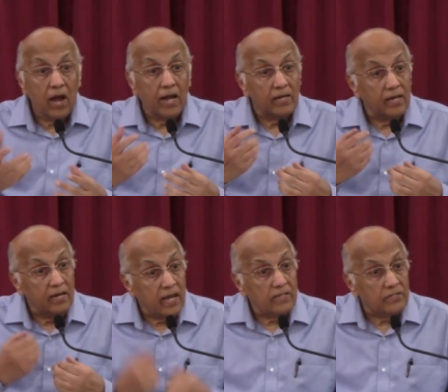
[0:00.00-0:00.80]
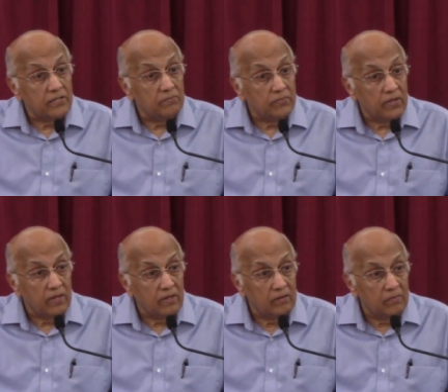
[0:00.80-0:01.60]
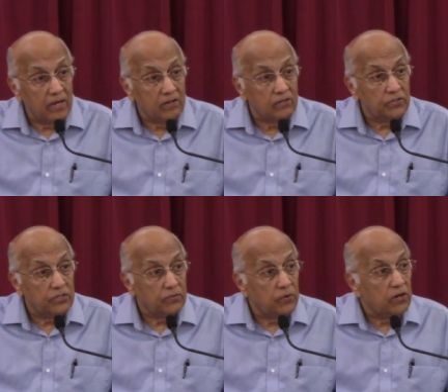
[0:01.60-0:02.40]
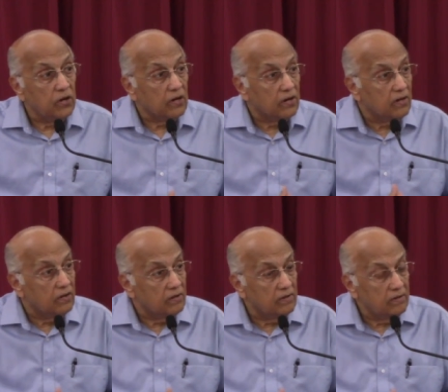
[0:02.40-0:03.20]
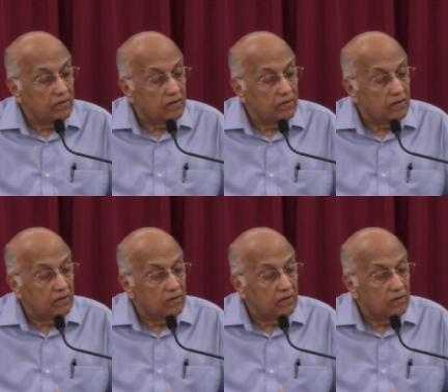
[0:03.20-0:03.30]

I can get something by Christian work.